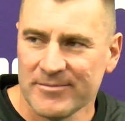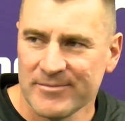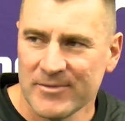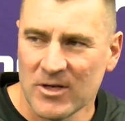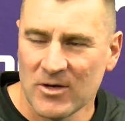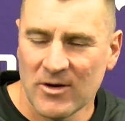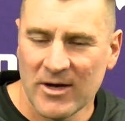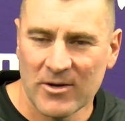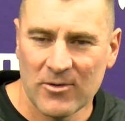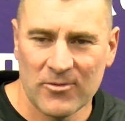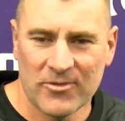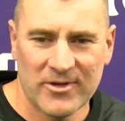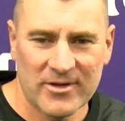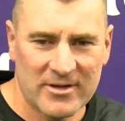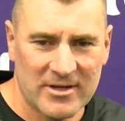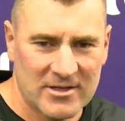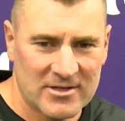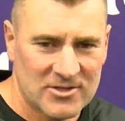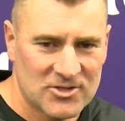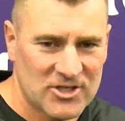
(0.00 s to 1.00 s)
You know, I don't think
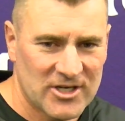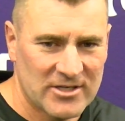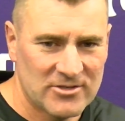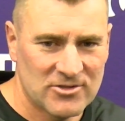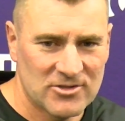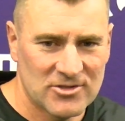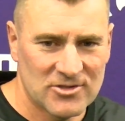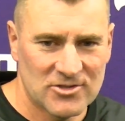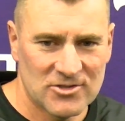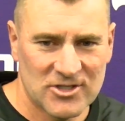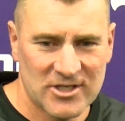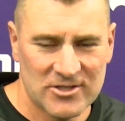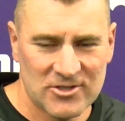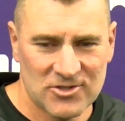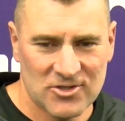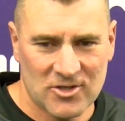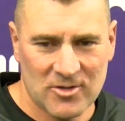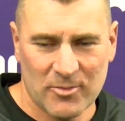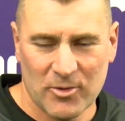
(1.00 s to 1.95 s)
that it changes changes our